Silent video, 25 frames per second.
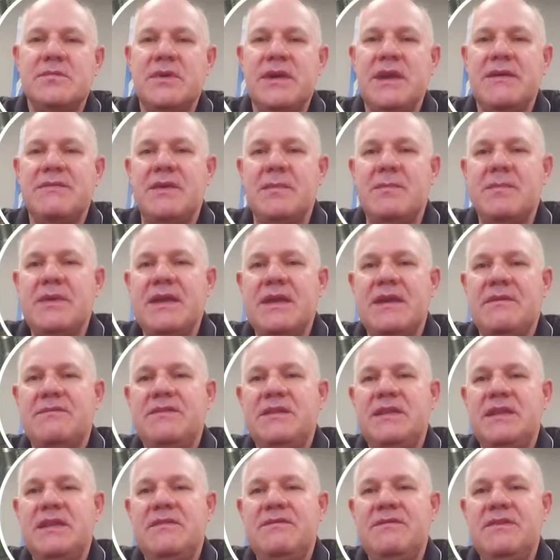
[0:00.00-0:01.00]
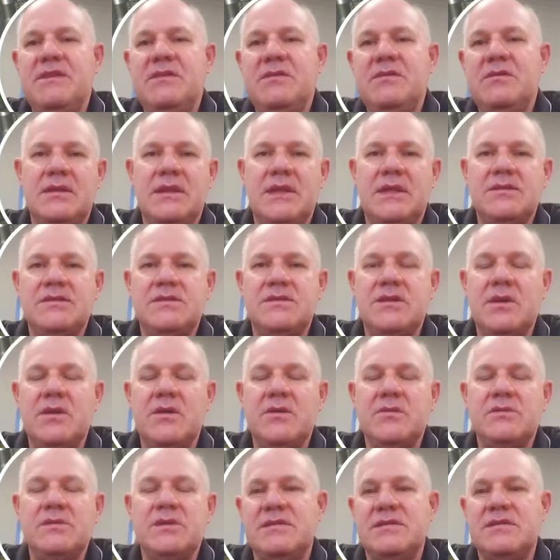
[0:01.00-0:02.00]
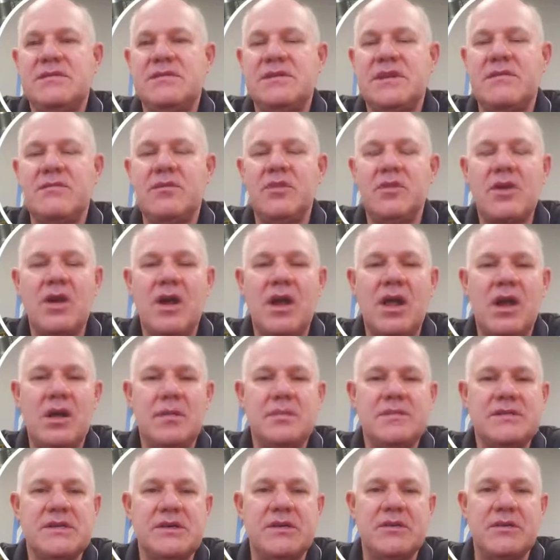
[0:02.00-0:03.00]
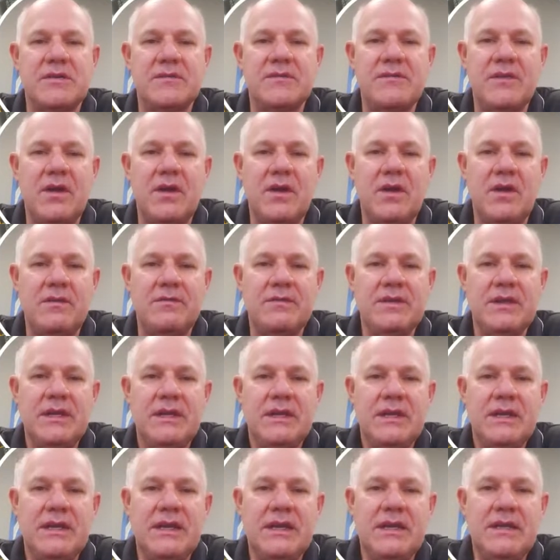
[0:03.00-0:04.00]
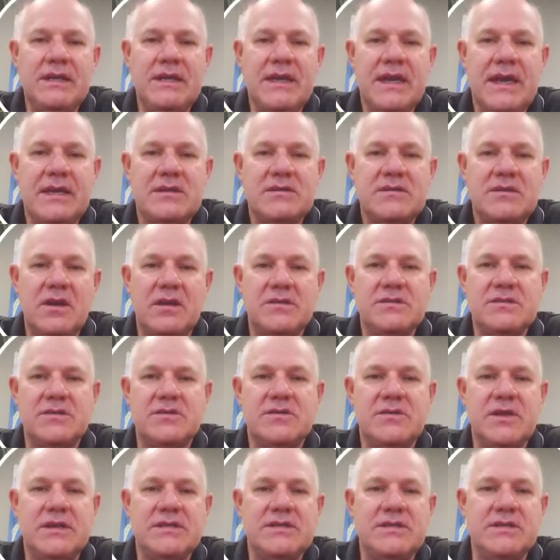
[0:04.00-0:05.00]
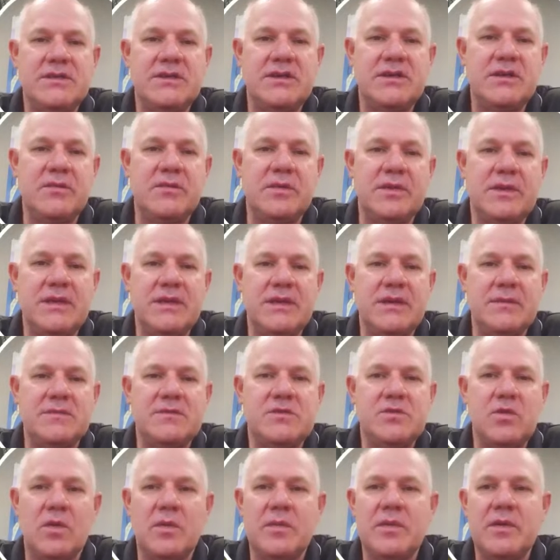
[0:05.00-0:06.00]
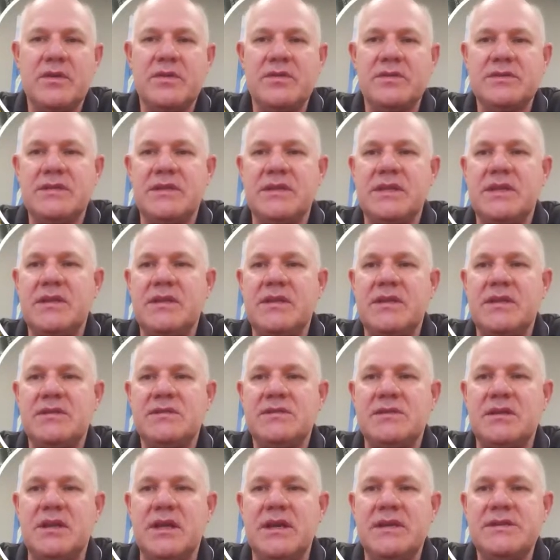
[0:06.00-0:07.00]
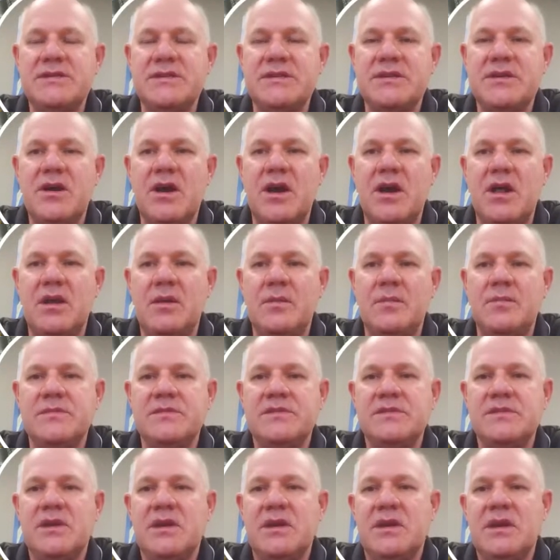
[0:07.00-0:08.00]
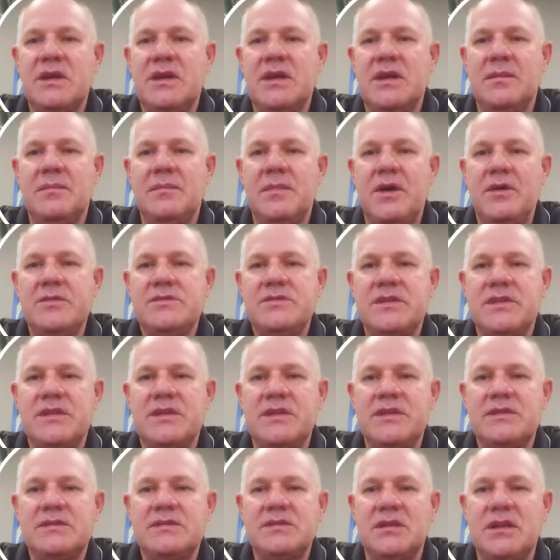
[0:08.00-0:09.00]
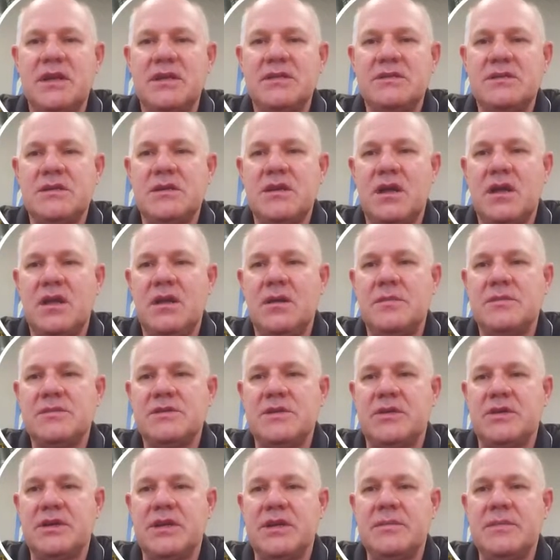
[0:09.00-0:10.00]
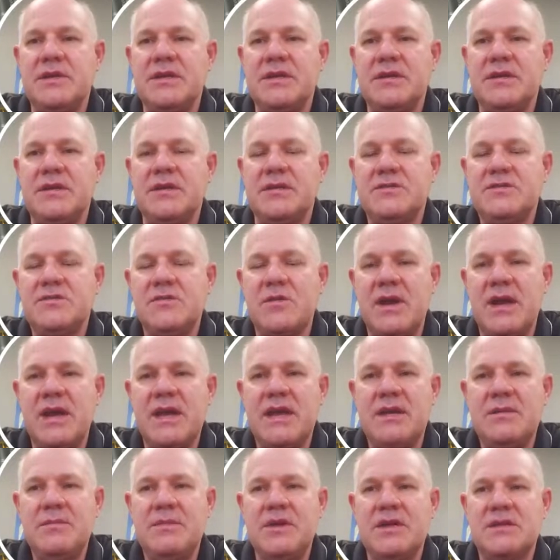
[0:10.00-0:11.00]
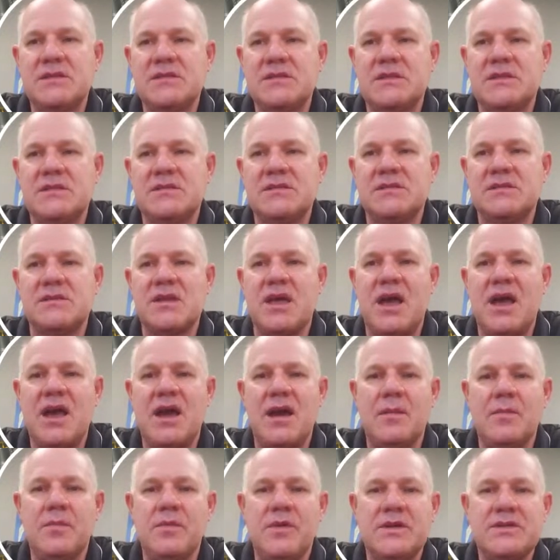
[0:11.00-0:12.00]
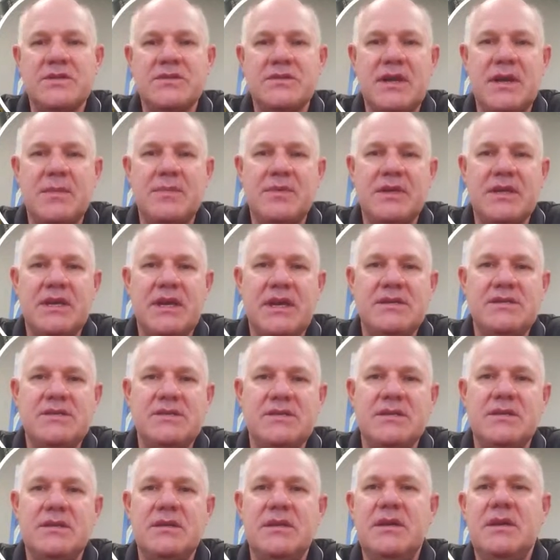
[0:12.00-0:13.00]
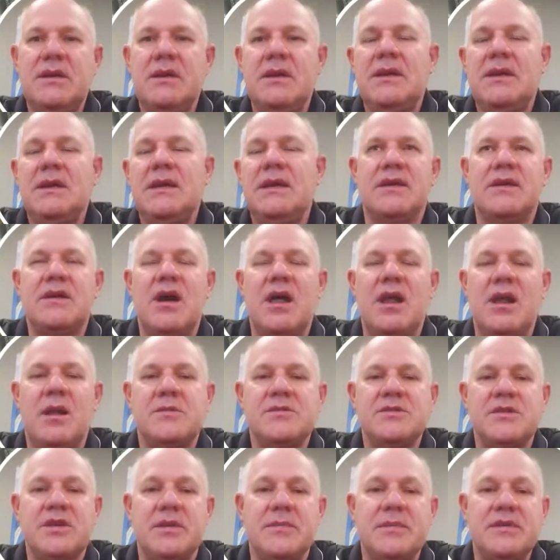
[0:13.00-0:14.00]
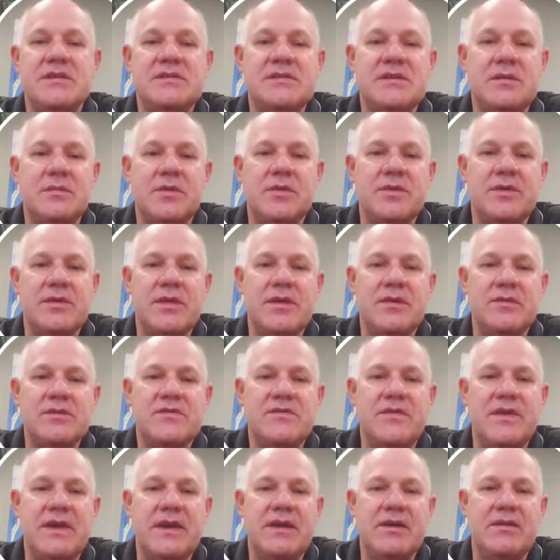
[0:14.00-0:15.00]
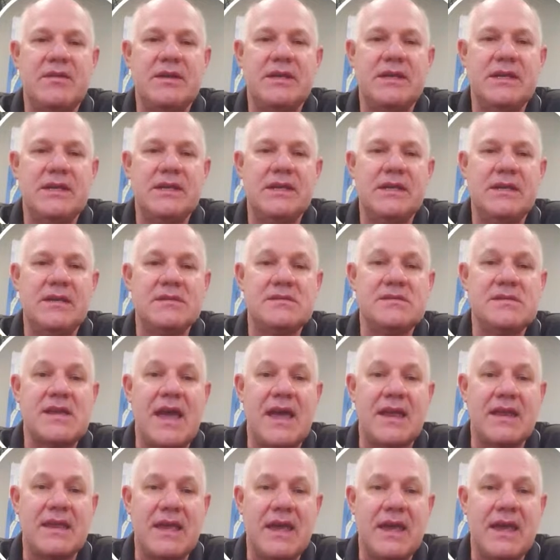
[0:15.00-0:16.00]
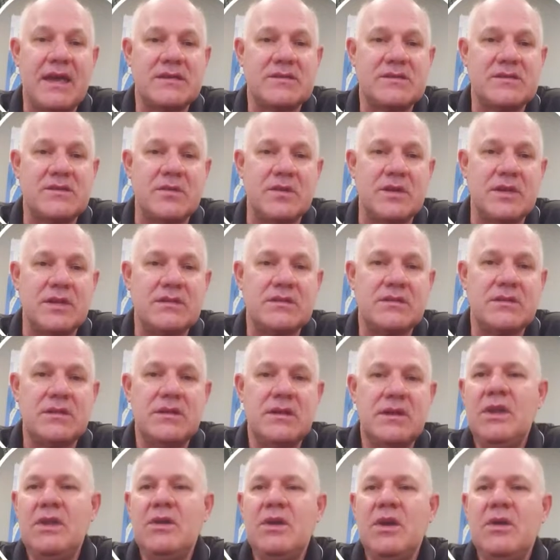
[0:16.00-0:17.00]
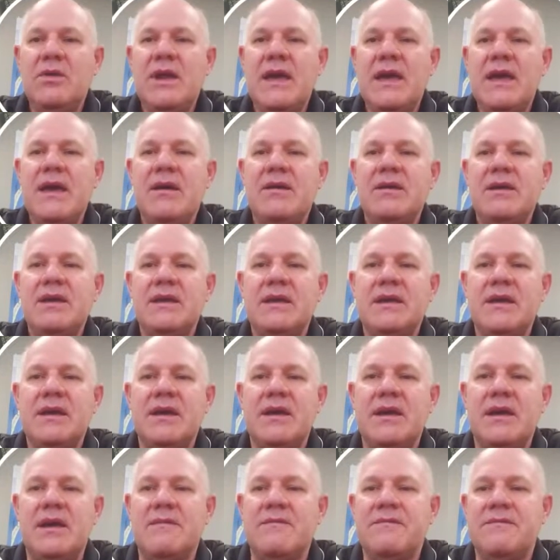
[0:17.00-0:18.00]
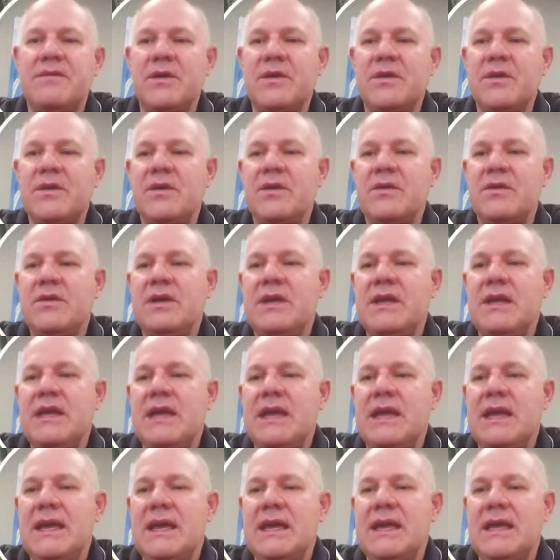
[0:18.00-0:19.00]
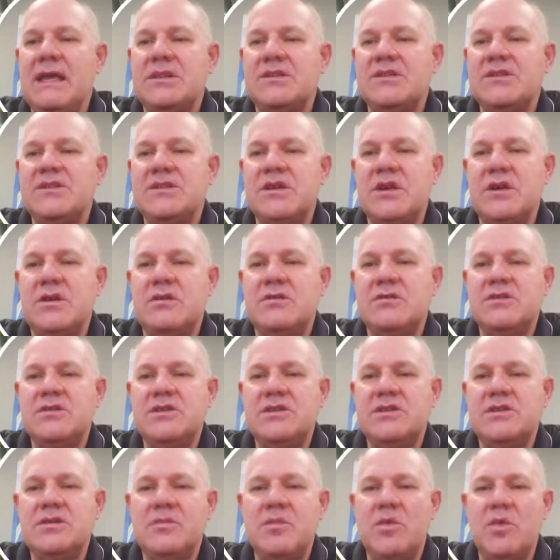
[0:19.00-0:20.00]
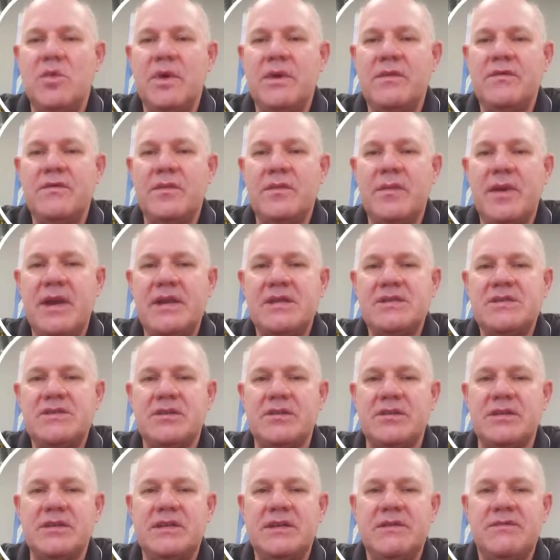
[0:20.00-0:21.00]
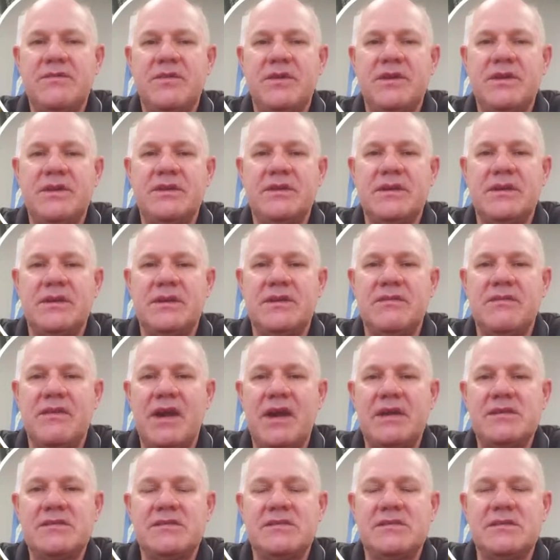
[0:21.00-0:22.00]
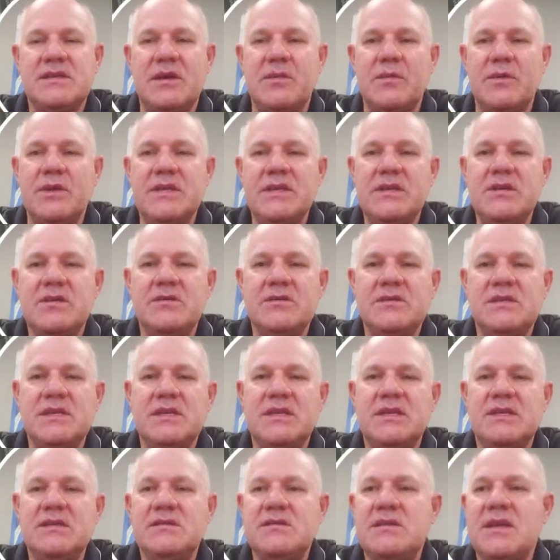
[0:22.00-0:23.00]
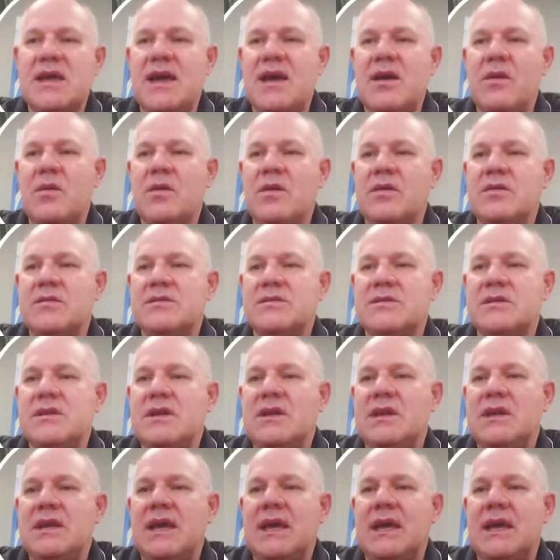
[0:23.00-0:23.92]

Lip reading: We have the PFD view that shows several columns that are involved in the gas concentration unit, with the absorbers and then the distillation columns. Most of the distillation columns are going to be trayed because this is a higher pressure application. Columns are going to be similar to those found in a SAT gas unit. You go down further and it shows you more information on the different devices that we use in these towers.